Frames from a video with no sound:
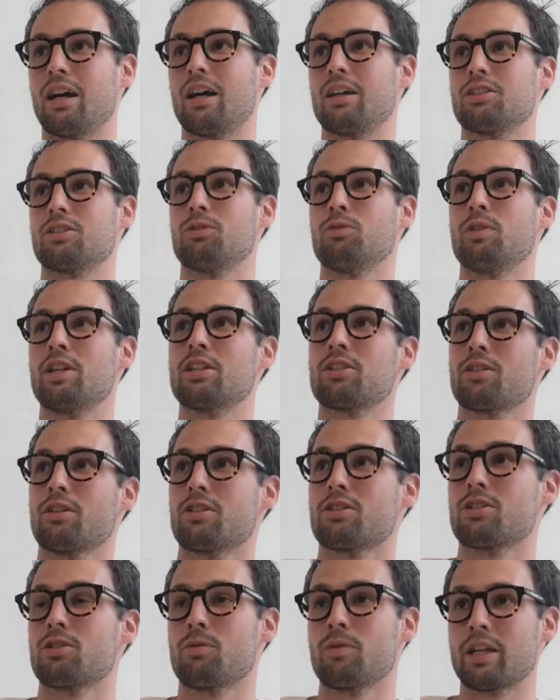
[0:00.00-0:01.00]
as a
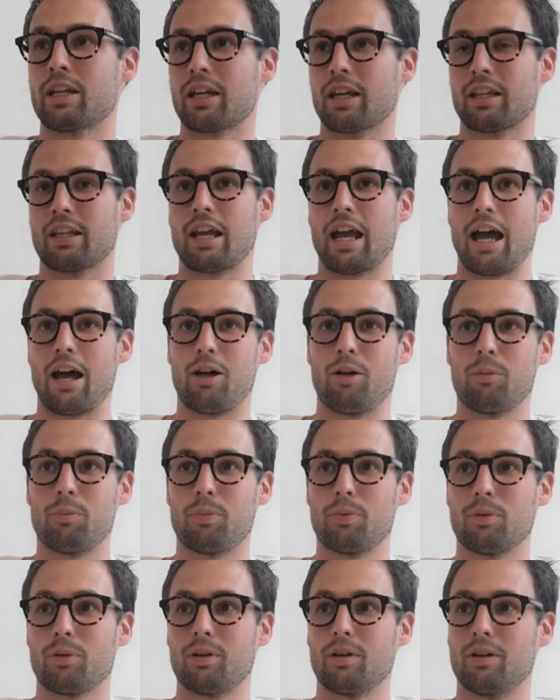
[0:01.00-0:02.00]
researcher, we can
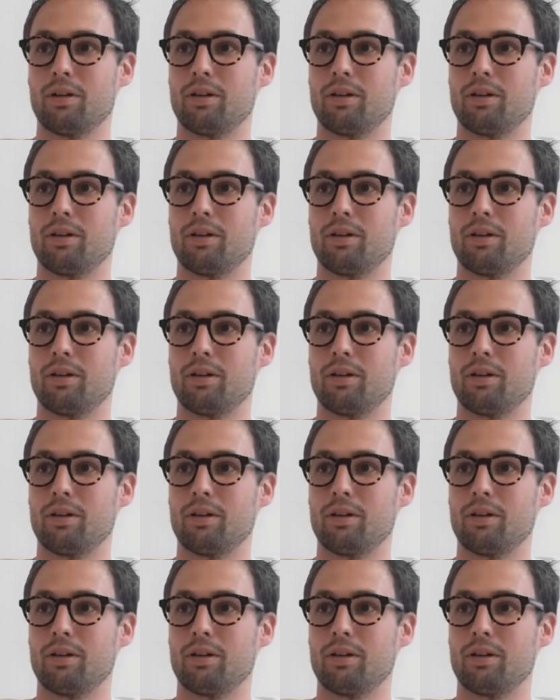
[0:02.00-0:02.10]
help